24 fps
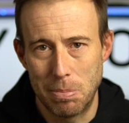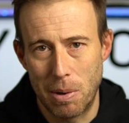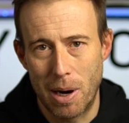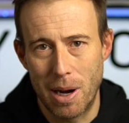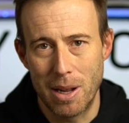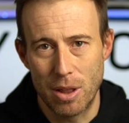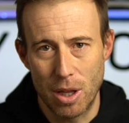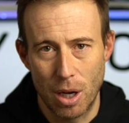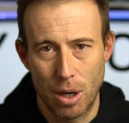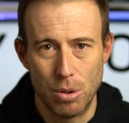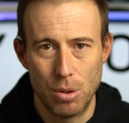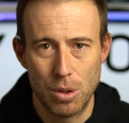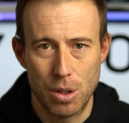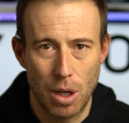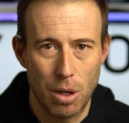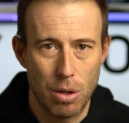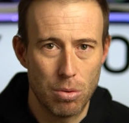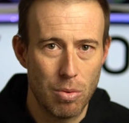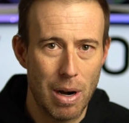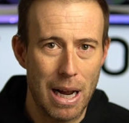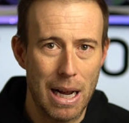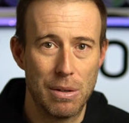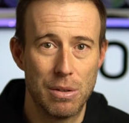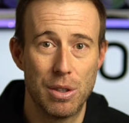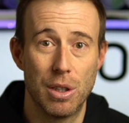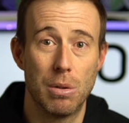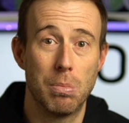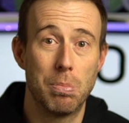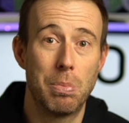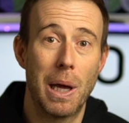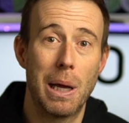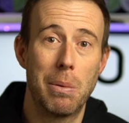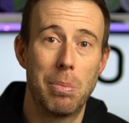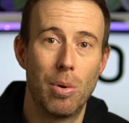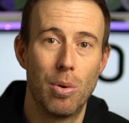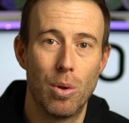by those around you,
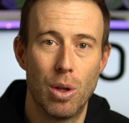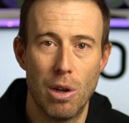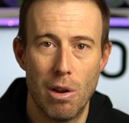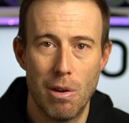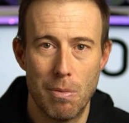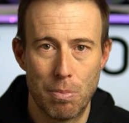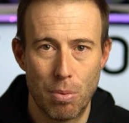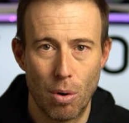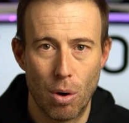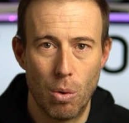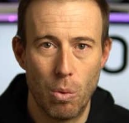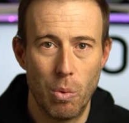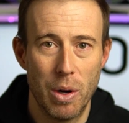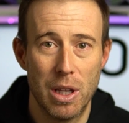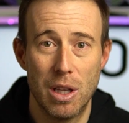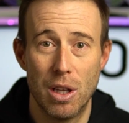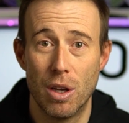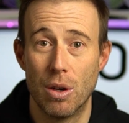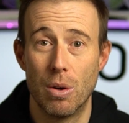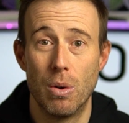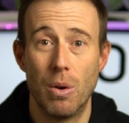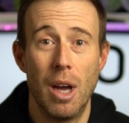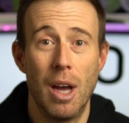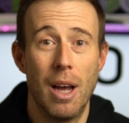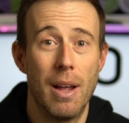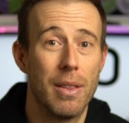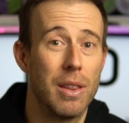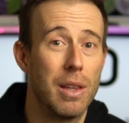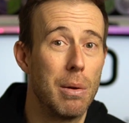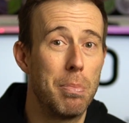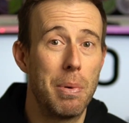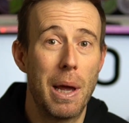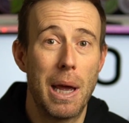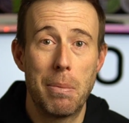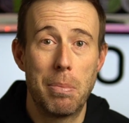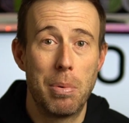people that you brought with you, the
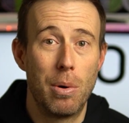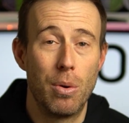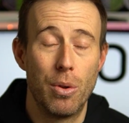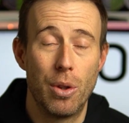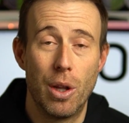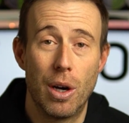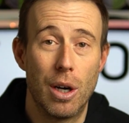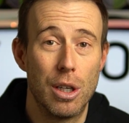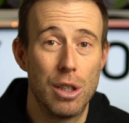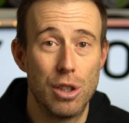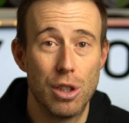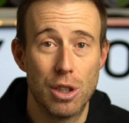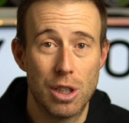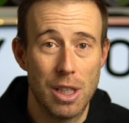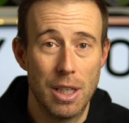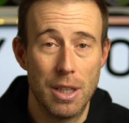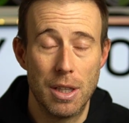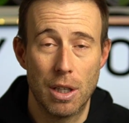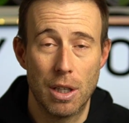people that are just in